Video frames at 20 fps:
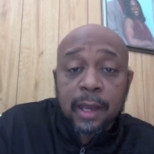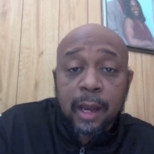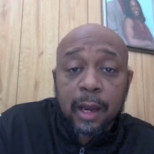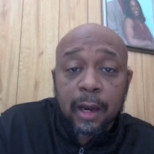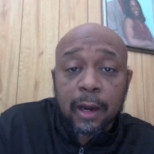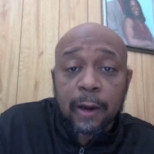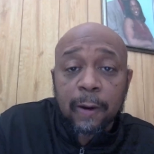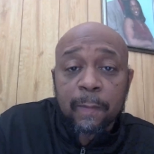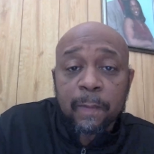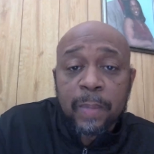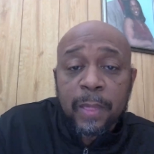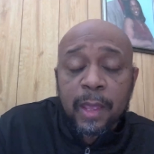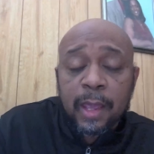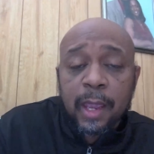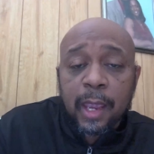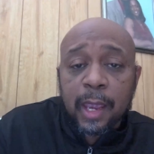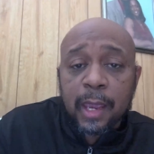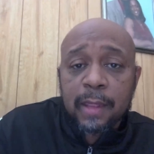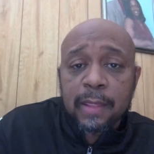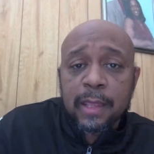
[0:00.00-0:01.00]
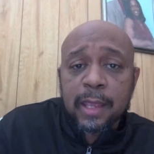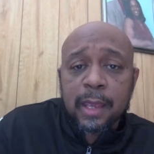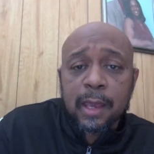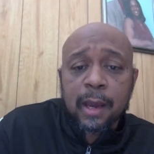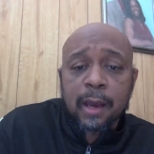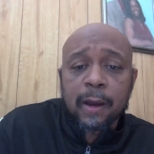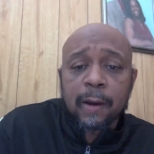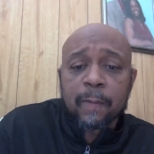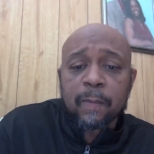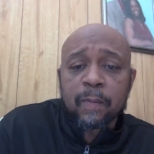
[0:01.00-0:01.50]
Um, and the,
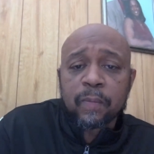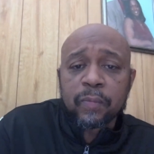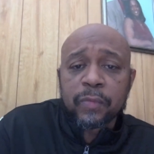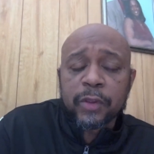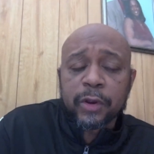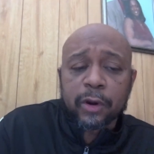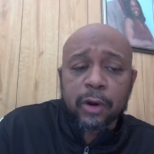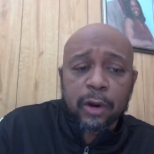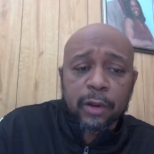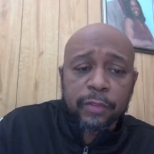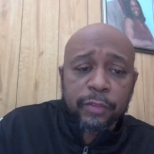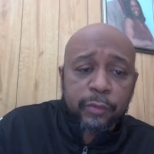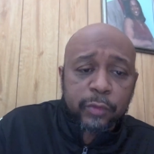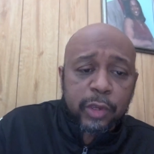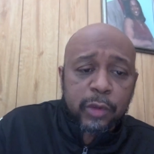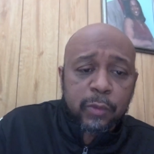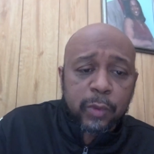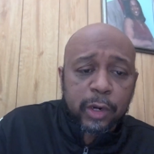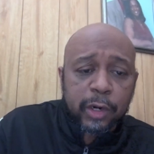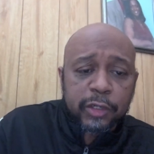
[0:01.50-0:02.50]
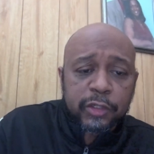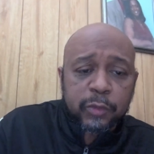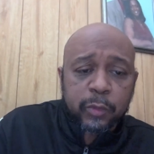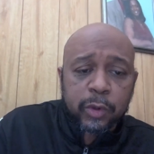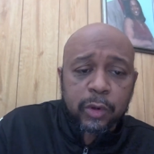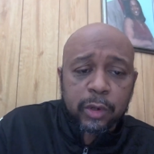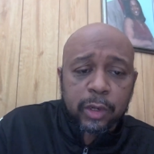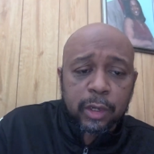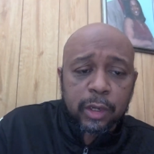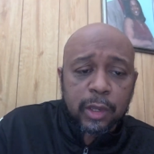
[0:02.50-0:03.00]
um, there are three words
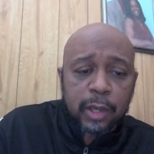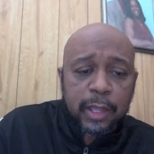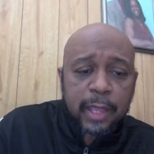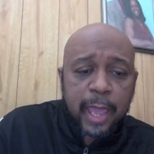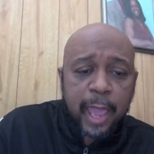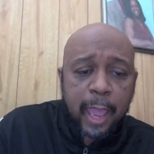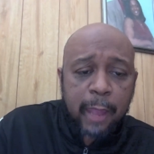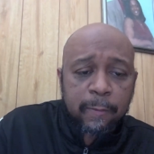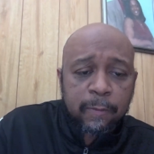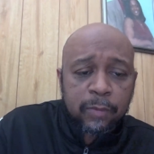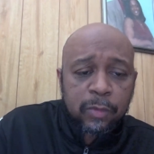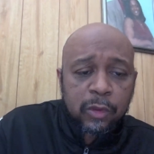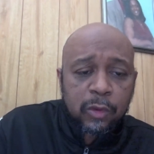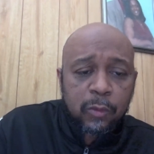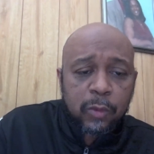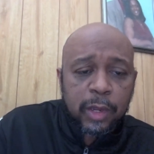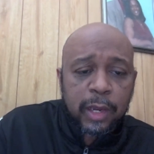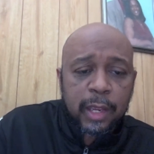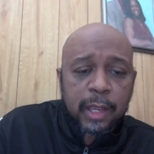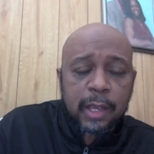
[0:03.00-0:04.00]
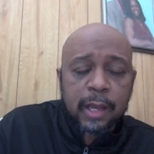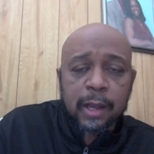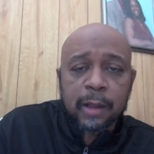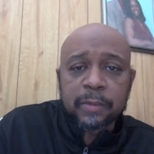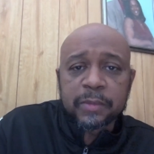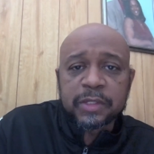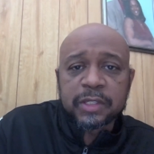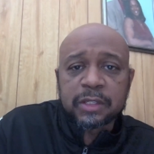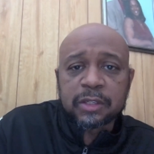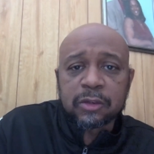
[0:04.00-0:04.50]
we're going to look at when it
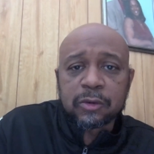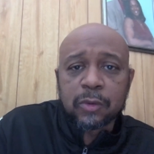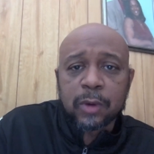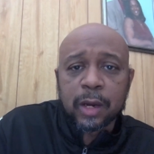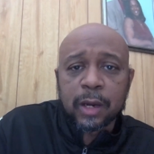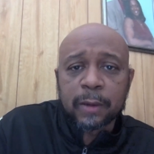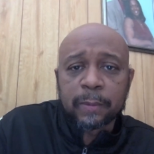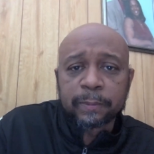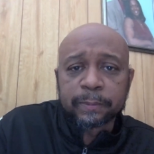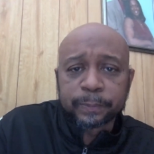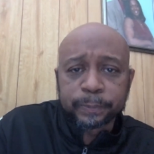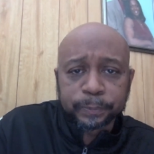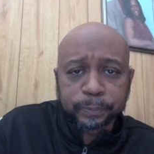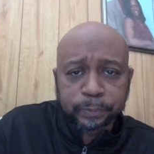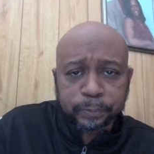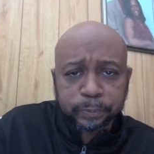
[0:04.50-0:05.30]
comes to, um,